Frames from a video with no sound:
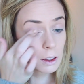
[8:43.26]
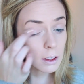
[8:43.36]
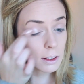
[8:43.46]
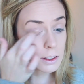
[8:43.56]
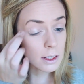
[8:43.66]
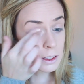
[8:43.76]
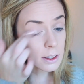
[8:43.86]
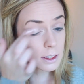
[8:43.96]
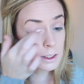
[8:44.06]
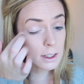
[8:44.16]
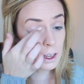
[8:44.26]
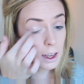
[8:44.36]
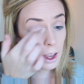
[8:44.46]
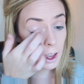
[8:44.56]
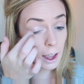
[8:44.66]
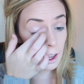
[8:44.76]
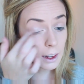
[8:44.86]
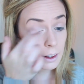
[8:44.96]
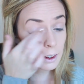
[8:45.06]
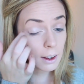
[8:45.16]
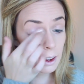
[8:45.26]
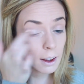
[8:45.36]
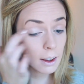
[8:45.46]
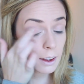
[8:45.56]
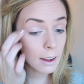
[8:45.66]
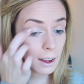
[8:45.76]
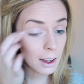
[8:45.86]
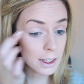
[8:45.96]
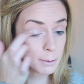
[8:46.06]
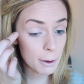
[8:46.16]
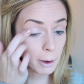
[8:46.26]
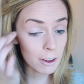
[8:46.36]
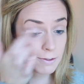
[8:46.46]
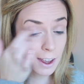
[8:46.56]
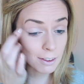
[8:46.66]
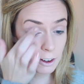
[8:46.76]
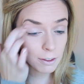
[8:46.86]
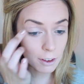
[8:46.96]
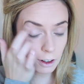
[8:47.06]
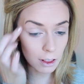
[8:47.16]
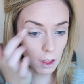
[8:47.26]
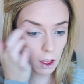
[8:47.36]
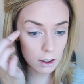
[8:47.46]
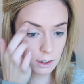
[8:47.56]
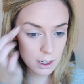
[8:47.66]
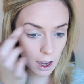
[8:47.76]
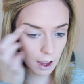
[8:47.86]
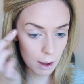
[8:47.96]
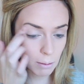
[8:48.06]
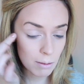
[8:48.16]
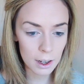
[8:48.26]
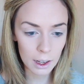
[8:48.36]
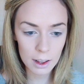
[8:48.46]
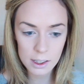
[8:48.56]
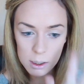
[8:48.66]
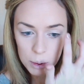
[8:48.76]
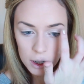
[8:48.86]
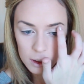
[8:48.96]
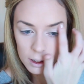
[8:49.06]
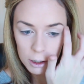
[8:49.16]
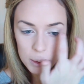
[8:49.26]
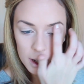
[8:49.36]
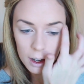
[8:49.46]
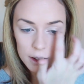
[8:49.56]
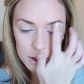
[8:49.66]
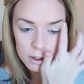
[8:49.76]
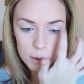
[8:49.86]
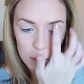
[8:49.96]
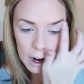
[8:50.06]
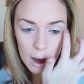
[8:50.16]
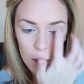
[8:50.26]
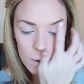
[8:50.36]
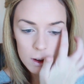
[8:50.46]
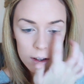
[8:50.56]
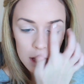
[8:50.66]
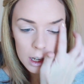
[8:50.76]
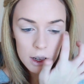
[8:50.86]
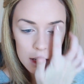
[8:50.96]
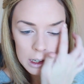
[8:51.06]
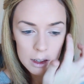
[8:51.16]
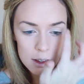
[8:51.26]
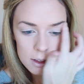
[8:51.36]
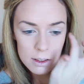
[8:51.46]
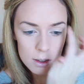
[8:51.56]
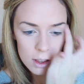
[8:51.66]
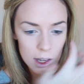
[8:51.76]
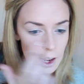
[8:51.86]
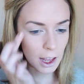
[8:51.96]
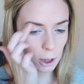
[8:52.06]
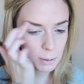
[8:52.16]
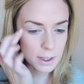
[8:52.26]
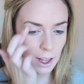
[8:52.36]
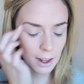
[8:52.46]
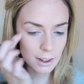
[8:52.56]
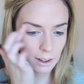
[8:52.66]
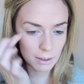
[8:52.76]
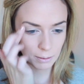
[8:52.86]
consistency, and it's been my favorite for a long time. And I like to put a little bit under the brow so that it helps that